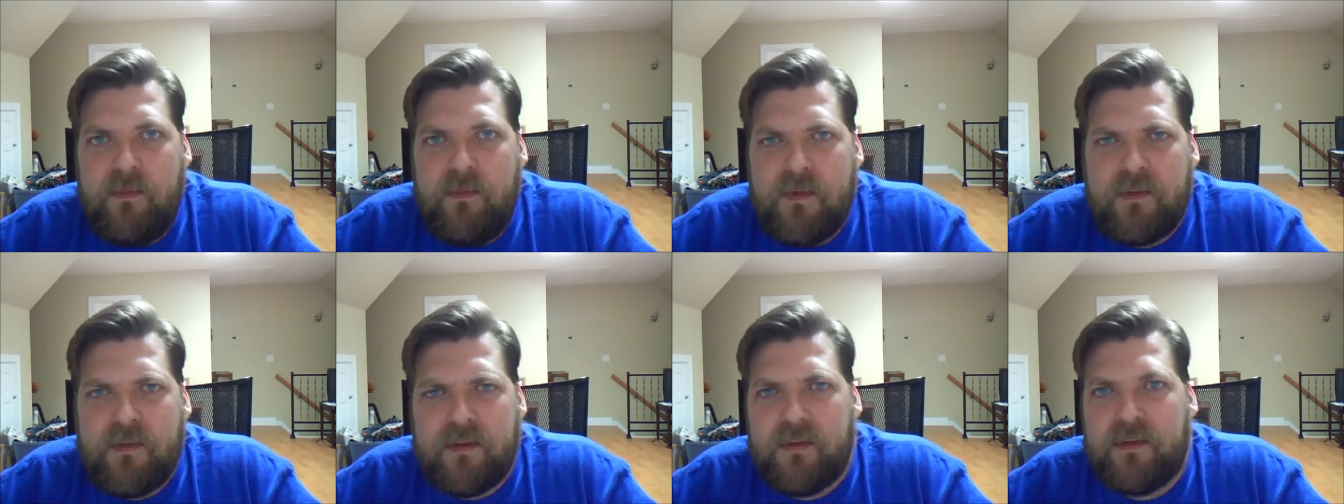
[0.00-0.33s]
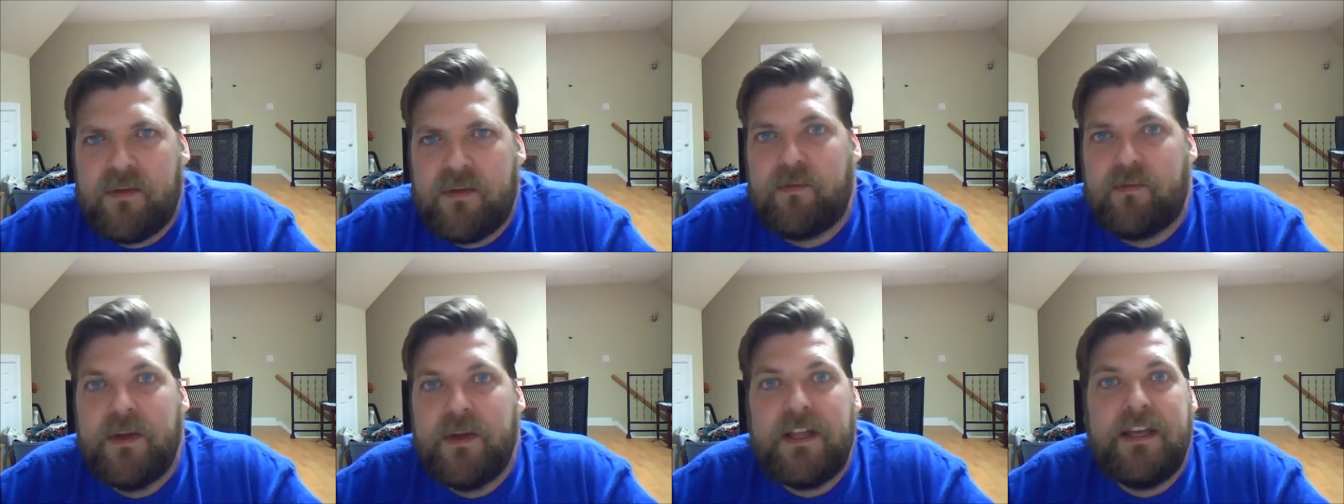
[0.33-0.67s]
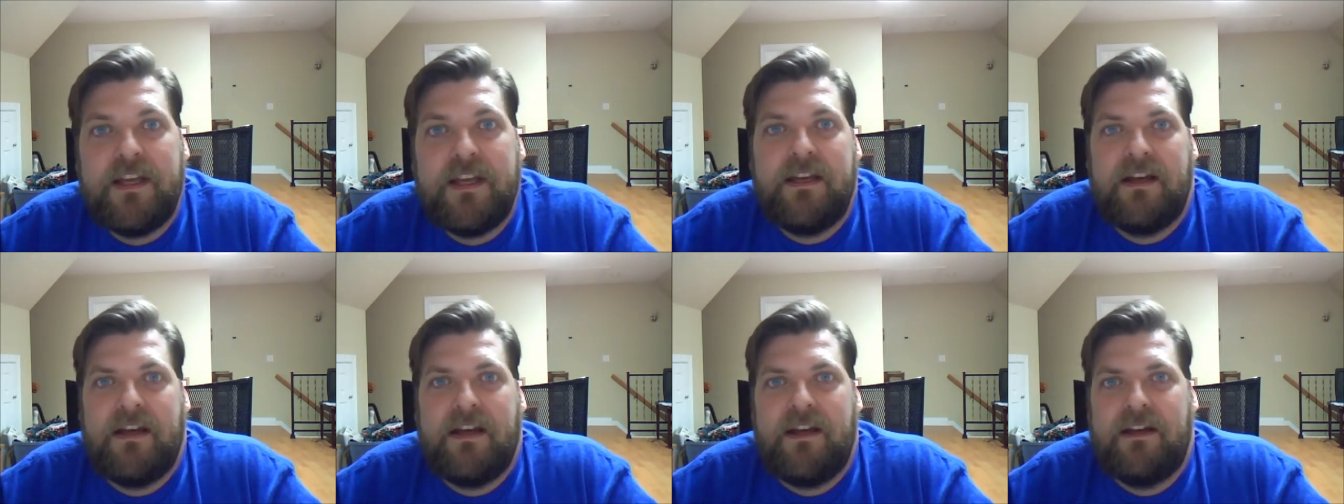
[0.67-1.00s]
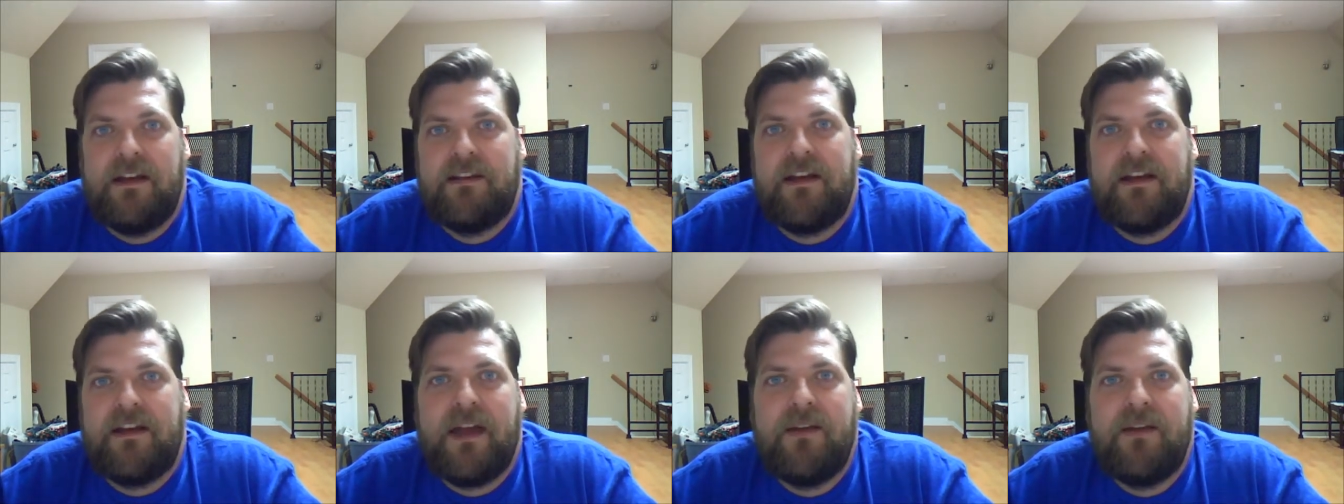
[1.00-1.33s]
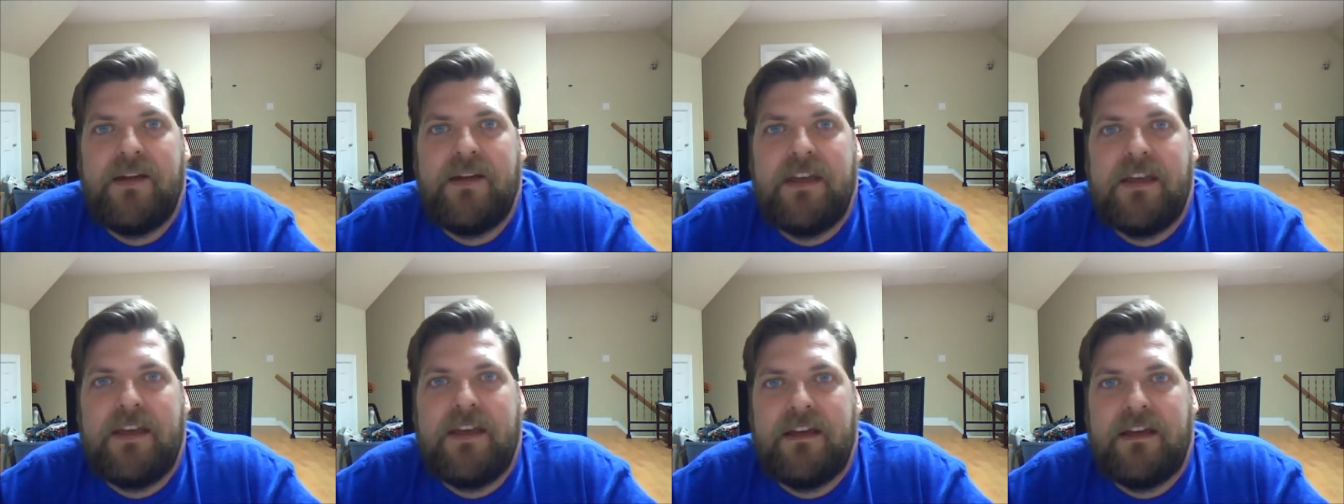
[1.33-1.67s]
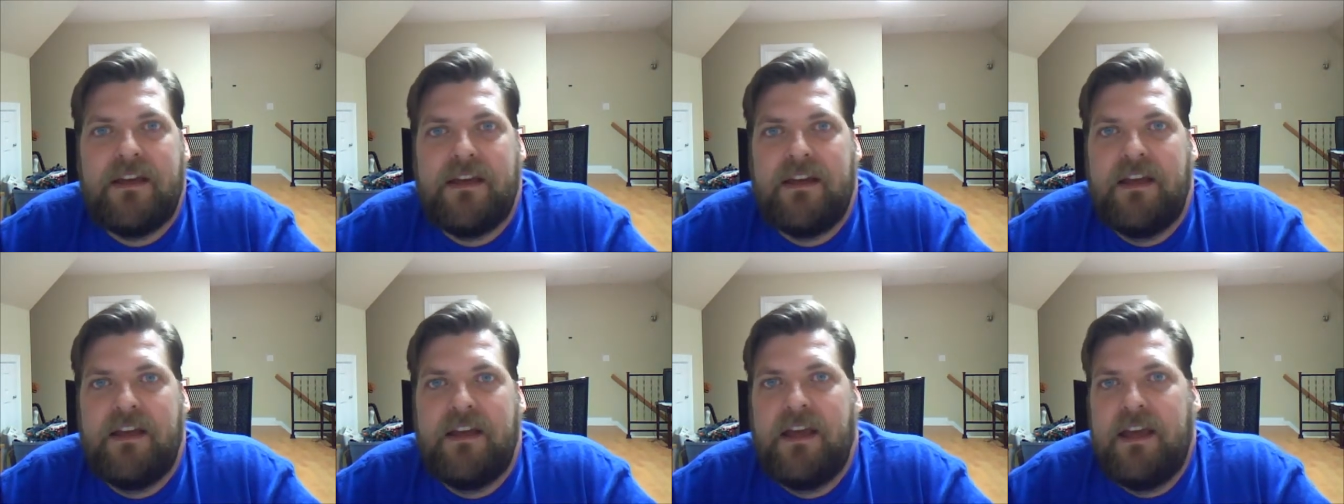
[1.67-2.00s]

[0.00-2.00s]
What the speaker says: So it's really diving in